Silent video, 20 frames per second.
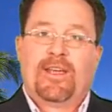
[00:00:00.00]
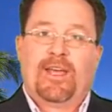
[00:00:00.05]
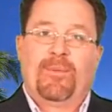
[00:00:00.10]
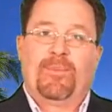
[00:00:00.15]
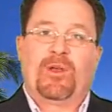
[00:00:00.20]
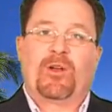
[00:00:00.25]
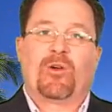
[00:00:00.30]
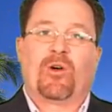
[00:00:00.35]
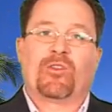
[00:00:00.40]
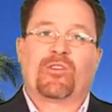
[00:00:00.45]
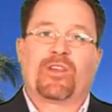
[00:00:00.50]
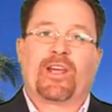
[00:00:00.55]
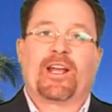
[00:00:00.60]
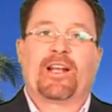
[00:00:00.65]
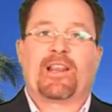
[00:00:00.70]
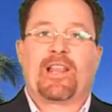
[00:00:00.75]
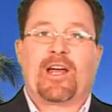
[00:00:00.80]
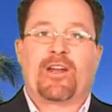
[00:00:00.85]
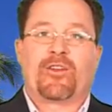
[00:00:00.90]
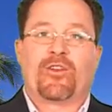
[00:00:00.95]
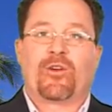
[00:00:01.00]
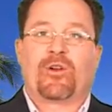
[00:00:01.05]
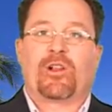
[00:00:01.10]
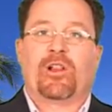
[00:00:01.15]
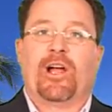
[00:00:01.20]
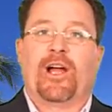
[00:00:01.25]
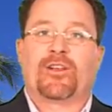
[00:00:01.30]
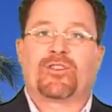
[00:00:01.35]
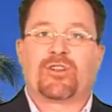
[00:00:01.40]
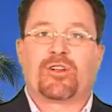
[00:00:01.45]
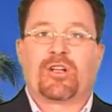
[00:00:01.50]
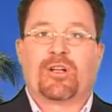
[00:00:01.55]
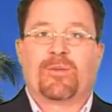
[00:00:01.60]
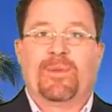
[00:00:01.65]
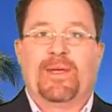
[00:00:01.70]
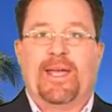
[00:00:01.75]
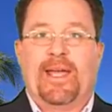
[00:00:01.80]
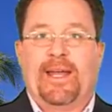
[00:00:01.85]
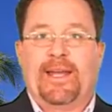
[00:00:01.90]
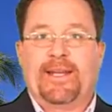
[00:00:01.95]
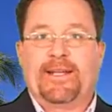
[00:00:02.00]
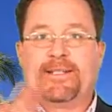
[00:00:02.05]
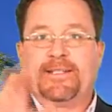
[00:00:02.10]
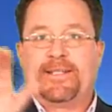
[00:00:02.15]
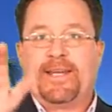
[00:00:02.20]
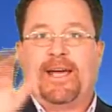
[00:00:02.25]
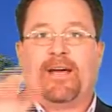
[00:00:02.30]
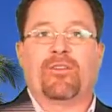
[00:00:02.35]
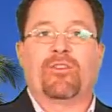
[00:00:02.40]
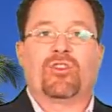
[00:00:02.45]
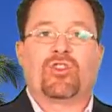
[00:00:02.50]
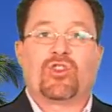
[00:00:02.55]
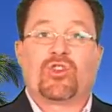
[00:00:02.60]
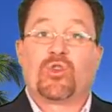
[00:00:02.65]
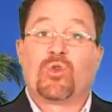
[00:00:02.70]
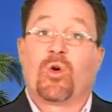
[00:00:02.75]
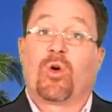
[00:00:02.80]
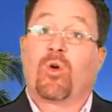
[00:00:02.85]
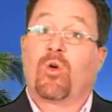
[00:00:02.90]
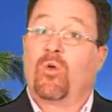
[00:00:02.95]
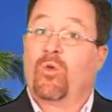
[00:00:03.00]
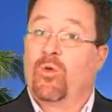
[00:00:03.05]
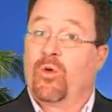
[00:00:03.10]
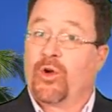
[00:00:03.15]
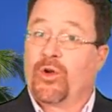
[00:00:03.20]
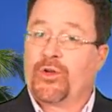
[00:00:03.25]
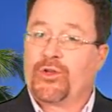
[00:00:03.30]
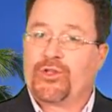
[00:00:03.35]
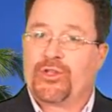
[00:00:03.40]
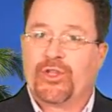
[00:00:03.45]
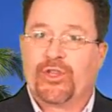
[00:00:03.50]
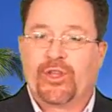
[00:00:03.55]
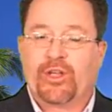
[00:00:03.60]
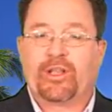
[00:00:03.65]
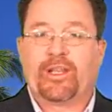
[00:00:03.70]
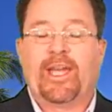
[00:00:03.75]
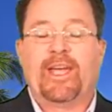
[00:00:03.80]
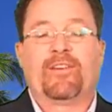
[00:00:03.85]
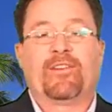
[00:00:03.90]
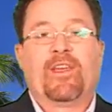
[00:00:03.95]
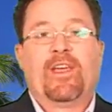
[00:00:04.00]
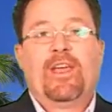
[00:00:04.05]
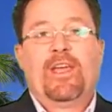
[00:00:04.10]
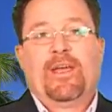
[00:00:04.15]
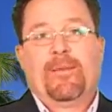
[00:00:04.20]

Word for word: And because of that, a lot of your clients are going to be heading down the shore or to the lakes.